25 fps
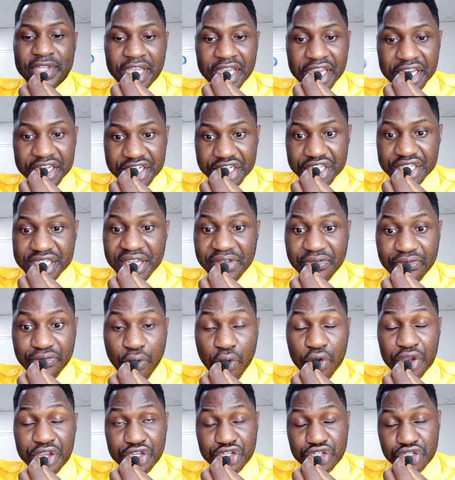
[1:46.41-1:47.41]
It is a
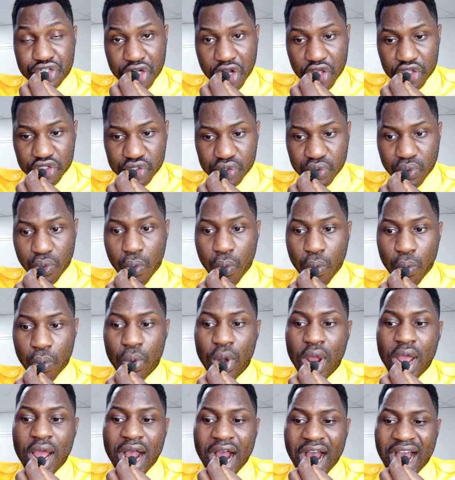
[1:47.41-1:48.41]
vocational
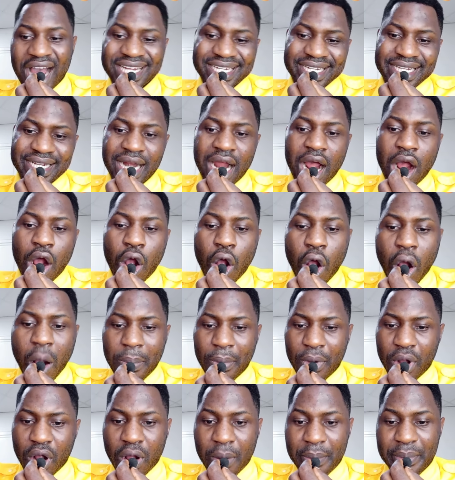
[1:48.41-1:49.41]
school and there are
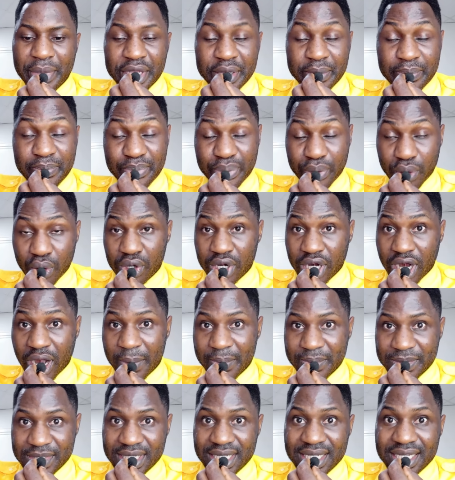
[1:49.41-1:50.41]
upcoming
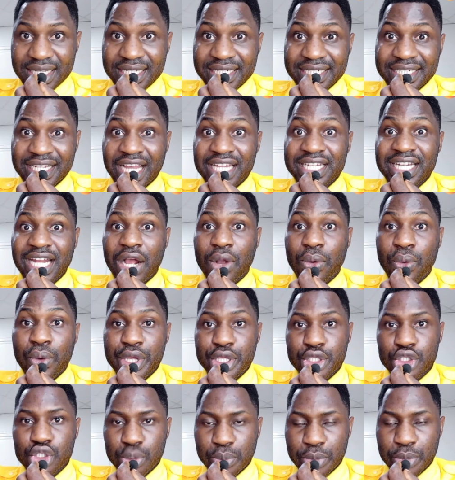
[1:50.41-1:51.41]
programs that are
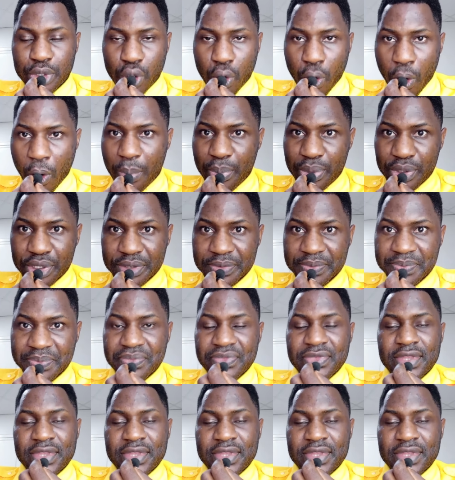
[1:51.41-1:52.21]
going to be open.